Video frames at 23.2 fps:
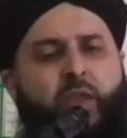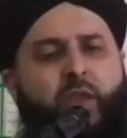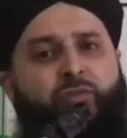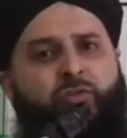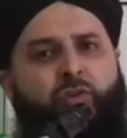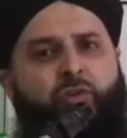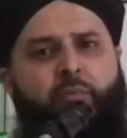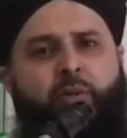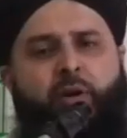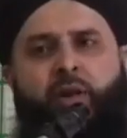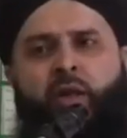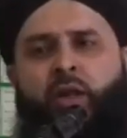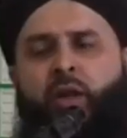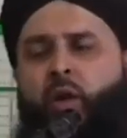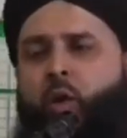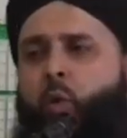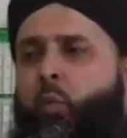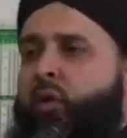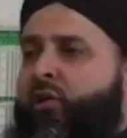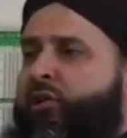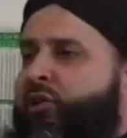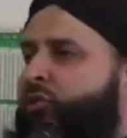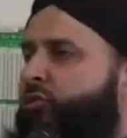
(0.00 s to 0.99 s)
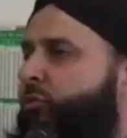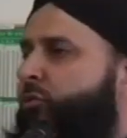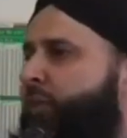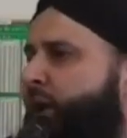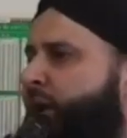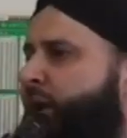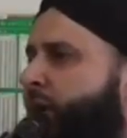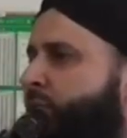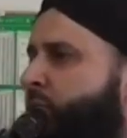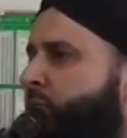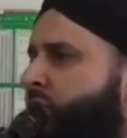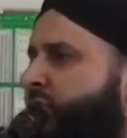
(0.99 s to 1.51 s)
If somebody wanted to
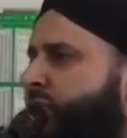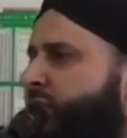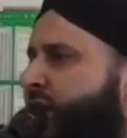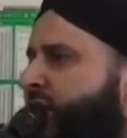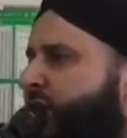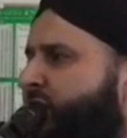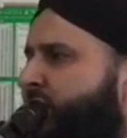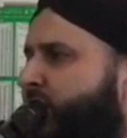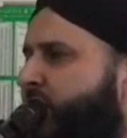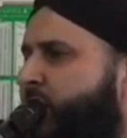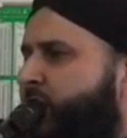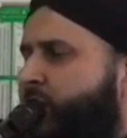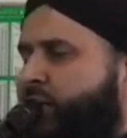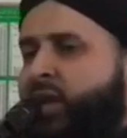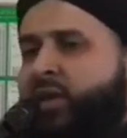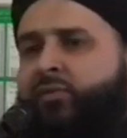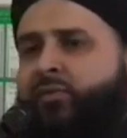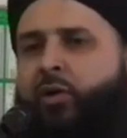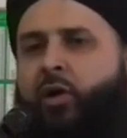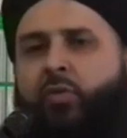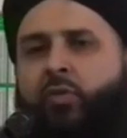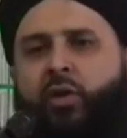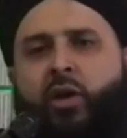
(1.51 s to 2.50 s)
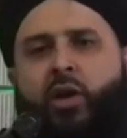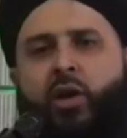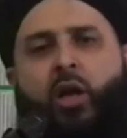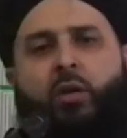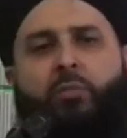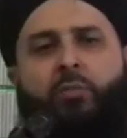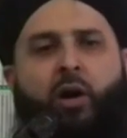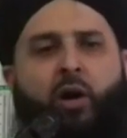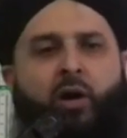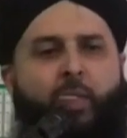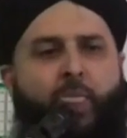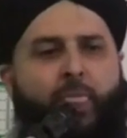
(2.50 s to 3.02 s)
make a movie, let's say, even on the
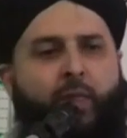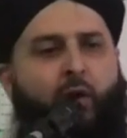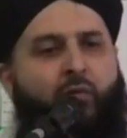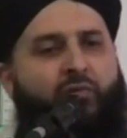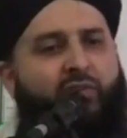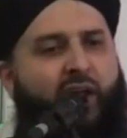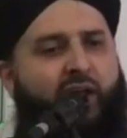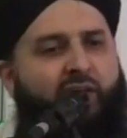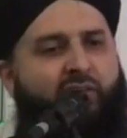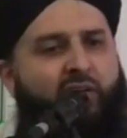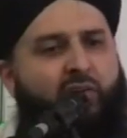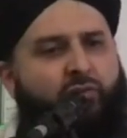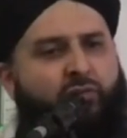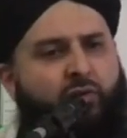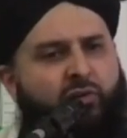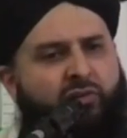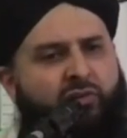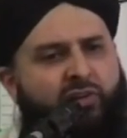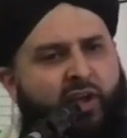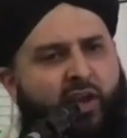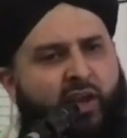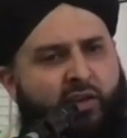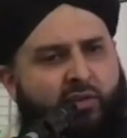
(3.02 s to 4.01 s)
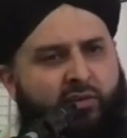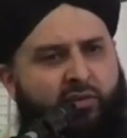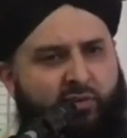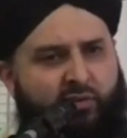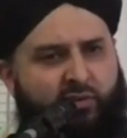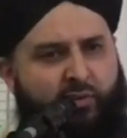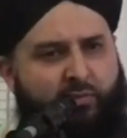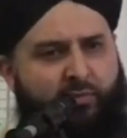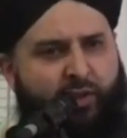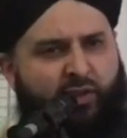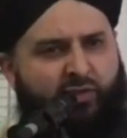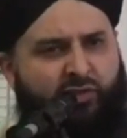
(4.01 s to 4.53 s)
Nakba of
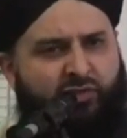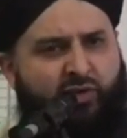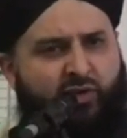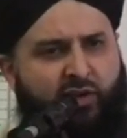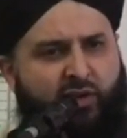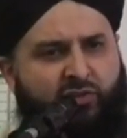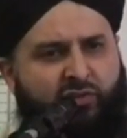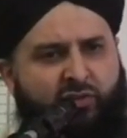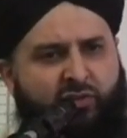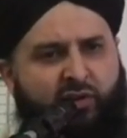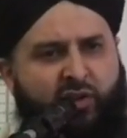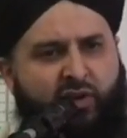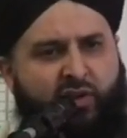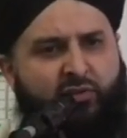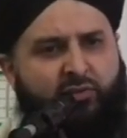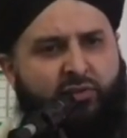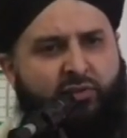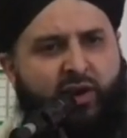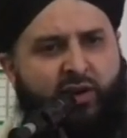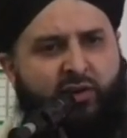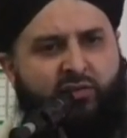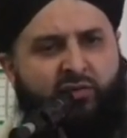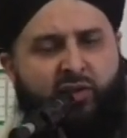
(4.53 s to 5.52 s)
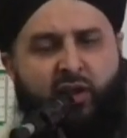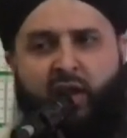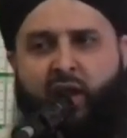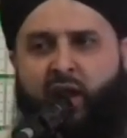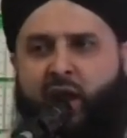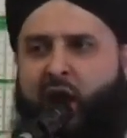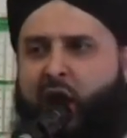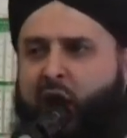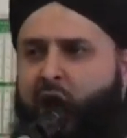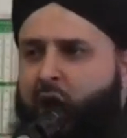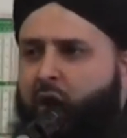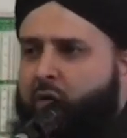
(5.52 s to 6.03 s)
1948, based on historical facts,
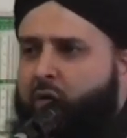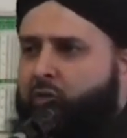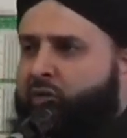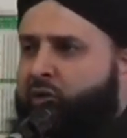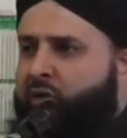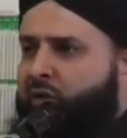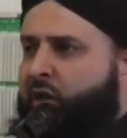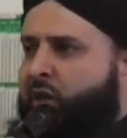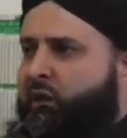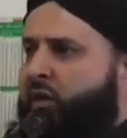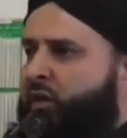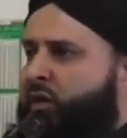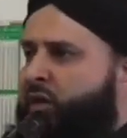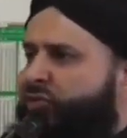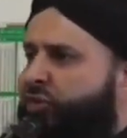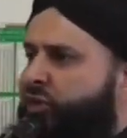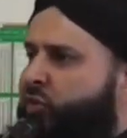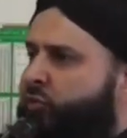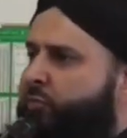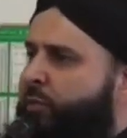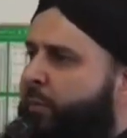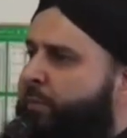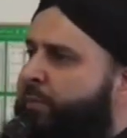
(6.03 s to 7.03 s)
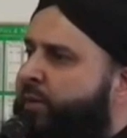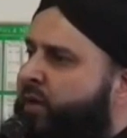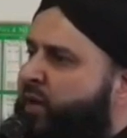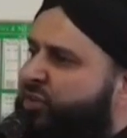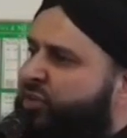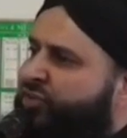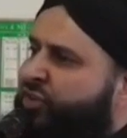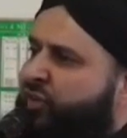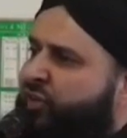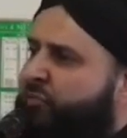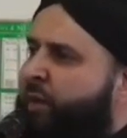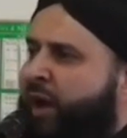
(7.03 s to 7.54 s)
how the indigenous
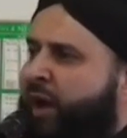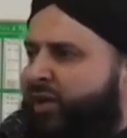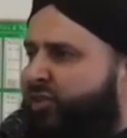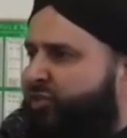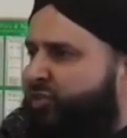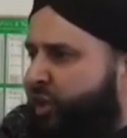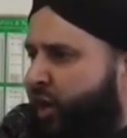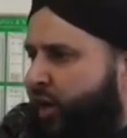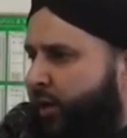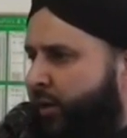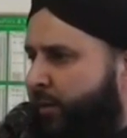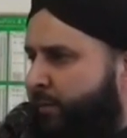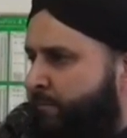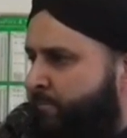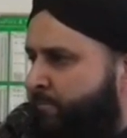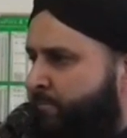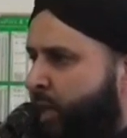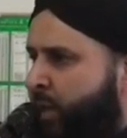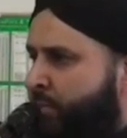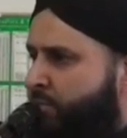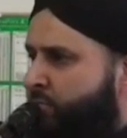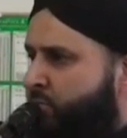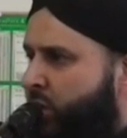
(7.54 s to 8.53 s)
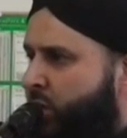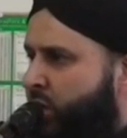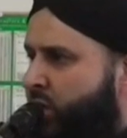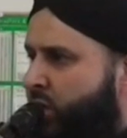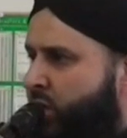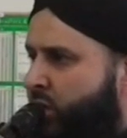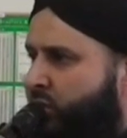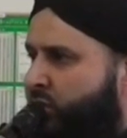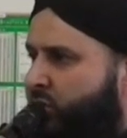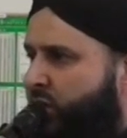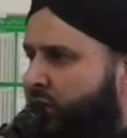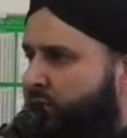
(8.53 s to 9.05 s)
population of Palestine,
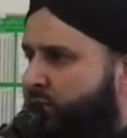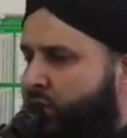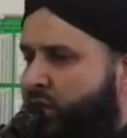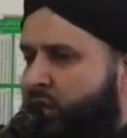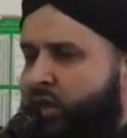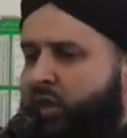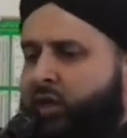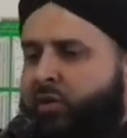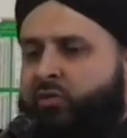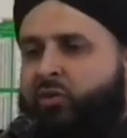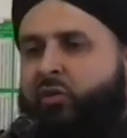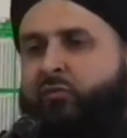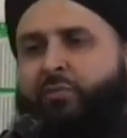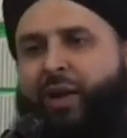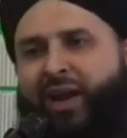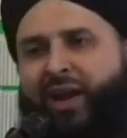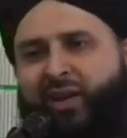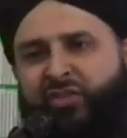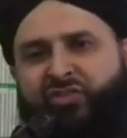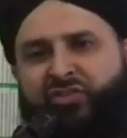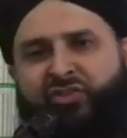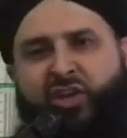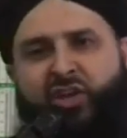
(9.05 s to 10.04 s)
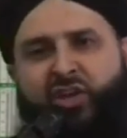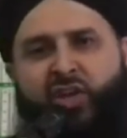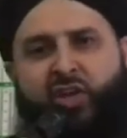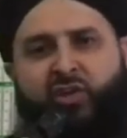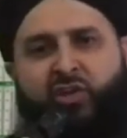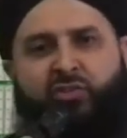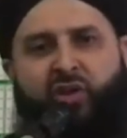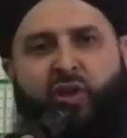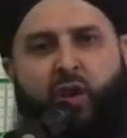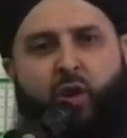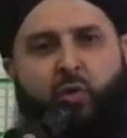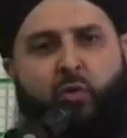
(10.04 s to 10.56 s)
millions and millions of
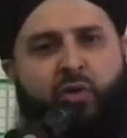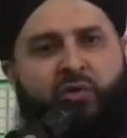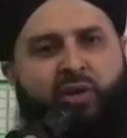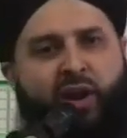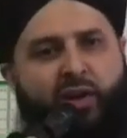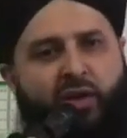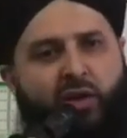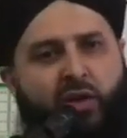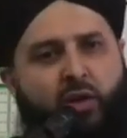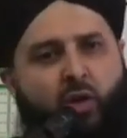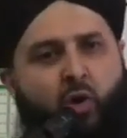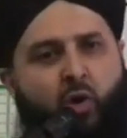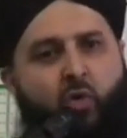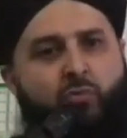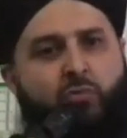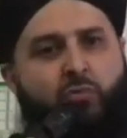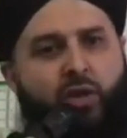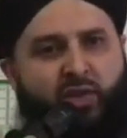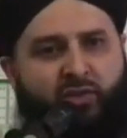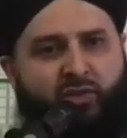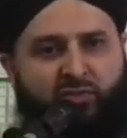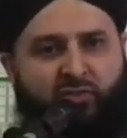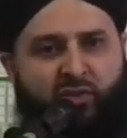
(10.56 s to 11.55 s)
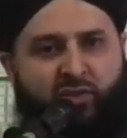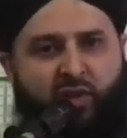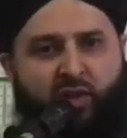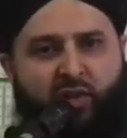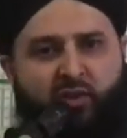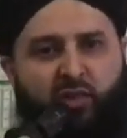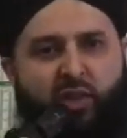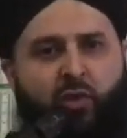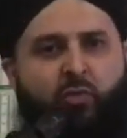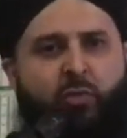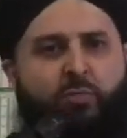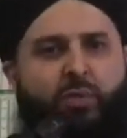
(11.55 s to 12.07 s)
Palestinians were rendered
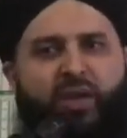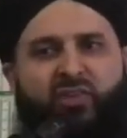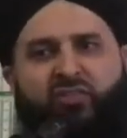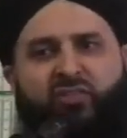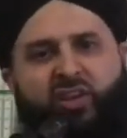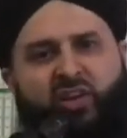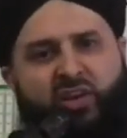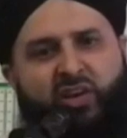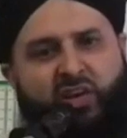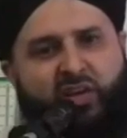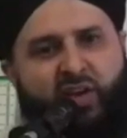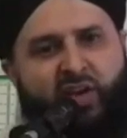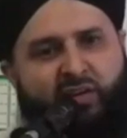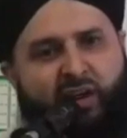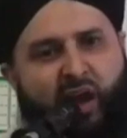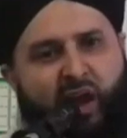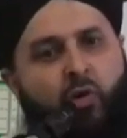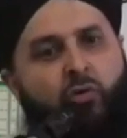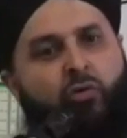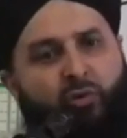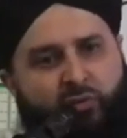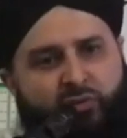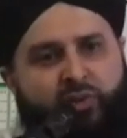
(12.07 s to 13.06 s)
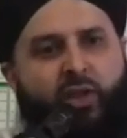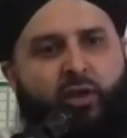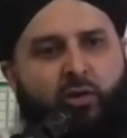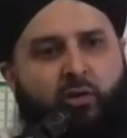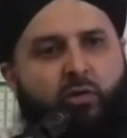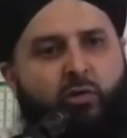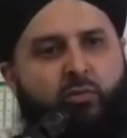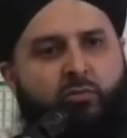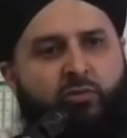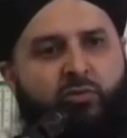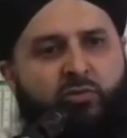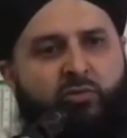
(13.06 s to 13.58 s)
homeless. They were basically kicked out of their
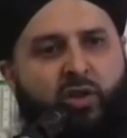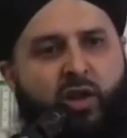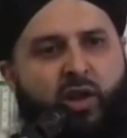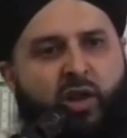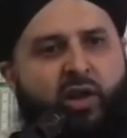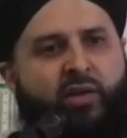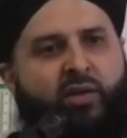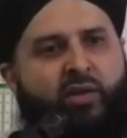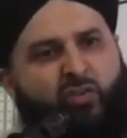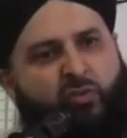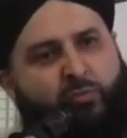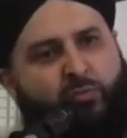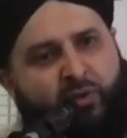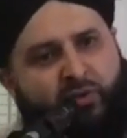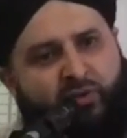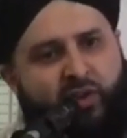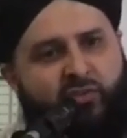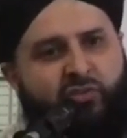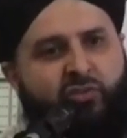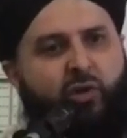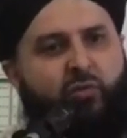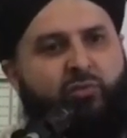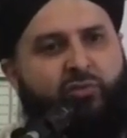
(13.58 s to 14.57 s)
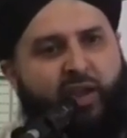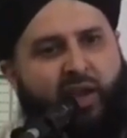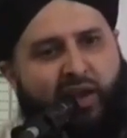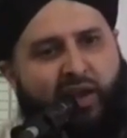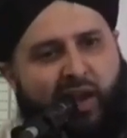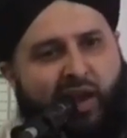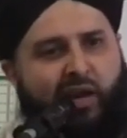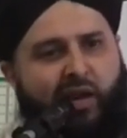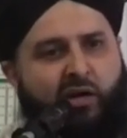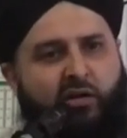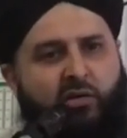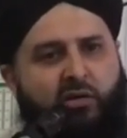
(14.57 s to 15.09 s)
homes, dispossessed of their
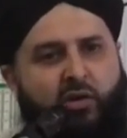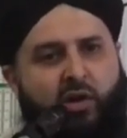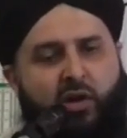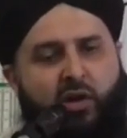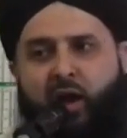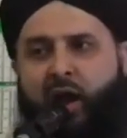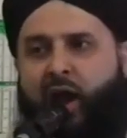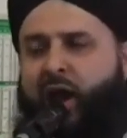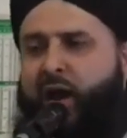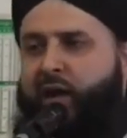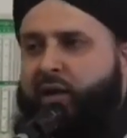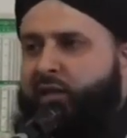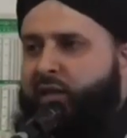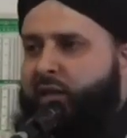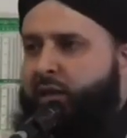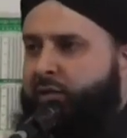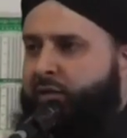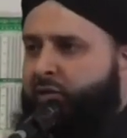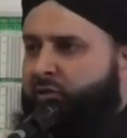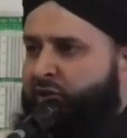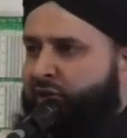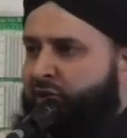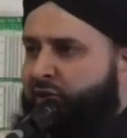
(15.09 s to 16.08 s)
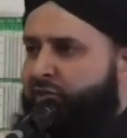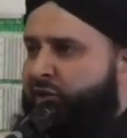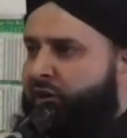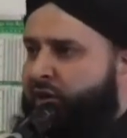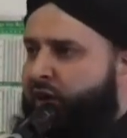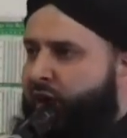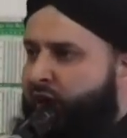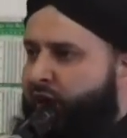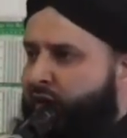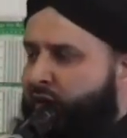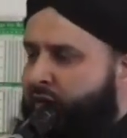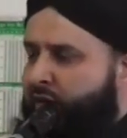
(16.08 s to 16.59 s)
land, and their children
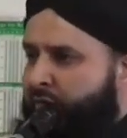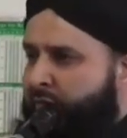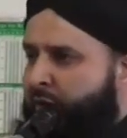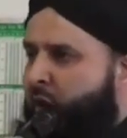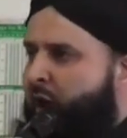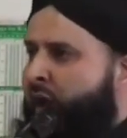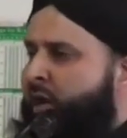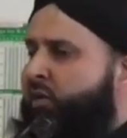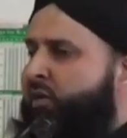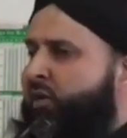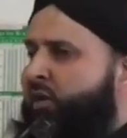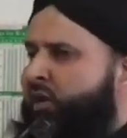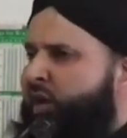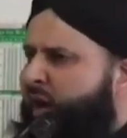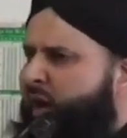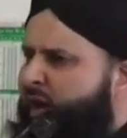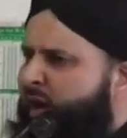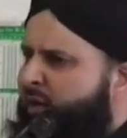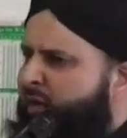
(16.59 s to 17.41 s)
and elderly and